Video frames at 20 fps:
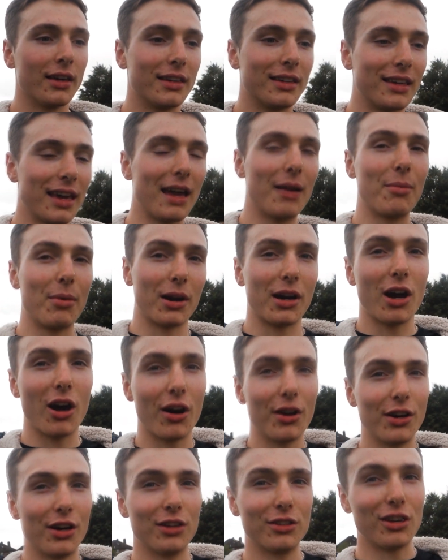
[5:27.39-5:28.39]
getting my
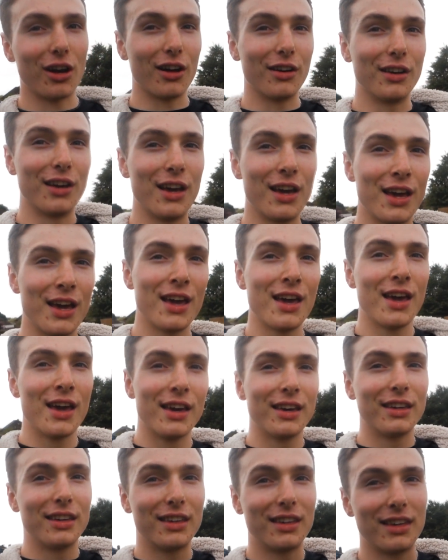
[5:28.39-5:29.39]
cardio done,
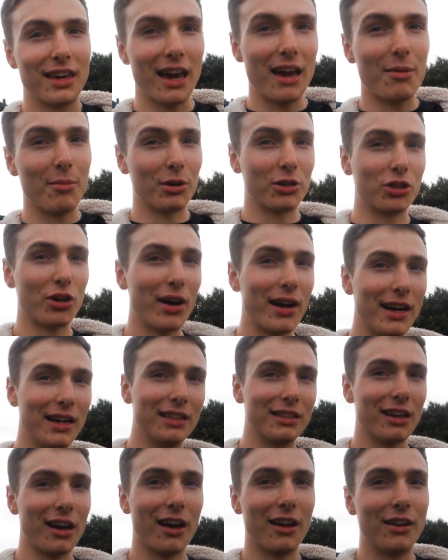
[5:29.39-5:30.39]
getting my
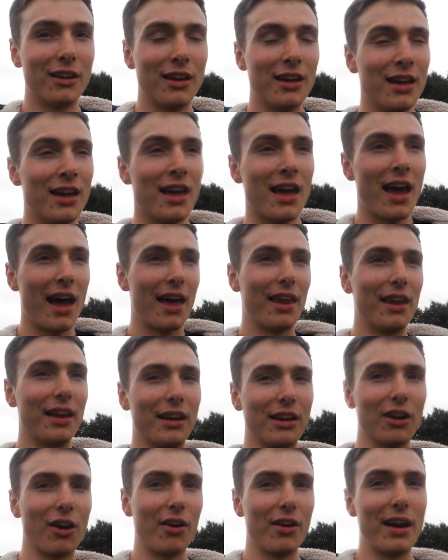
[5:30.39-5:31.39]
training done, and then
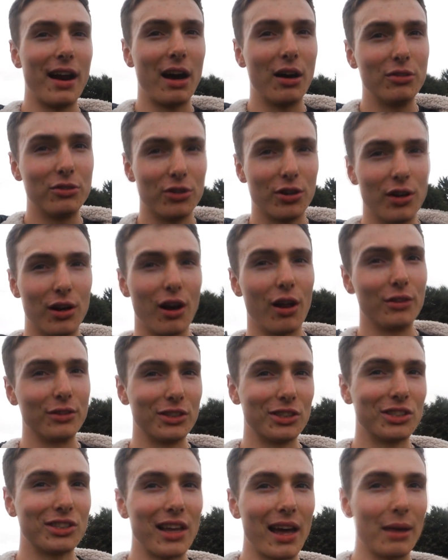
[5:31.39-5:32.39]
going out and doing loads
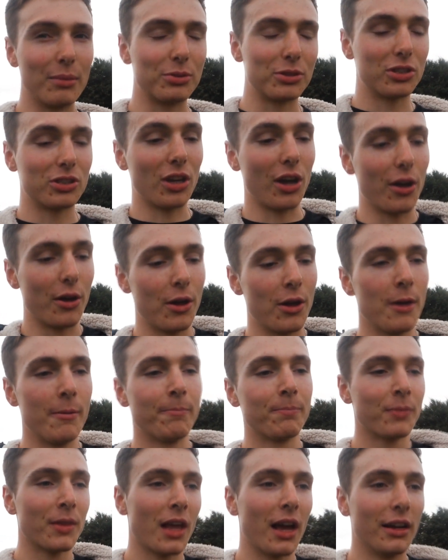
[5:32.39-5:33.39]
of steps. So
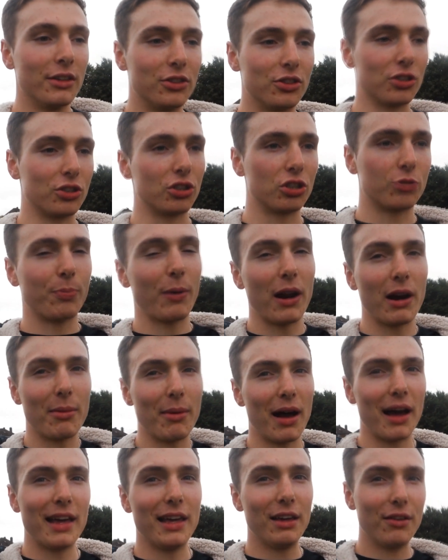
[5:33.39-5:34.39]
just spread them
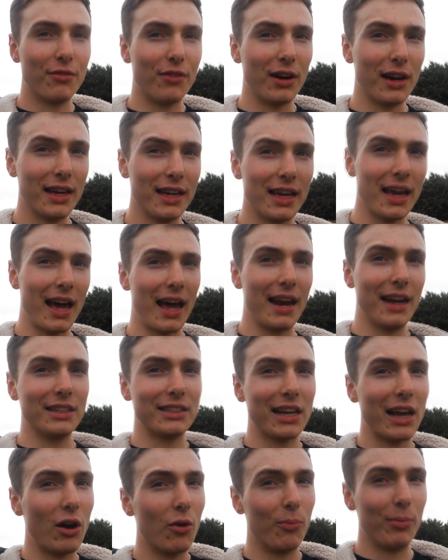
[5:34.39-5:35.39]
out evenly, and it's
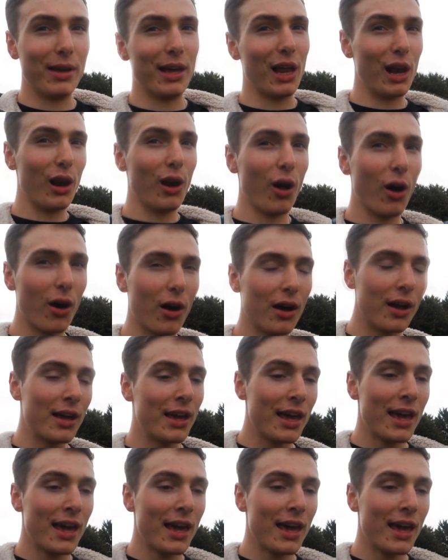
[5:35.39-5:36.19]
helped me a lot.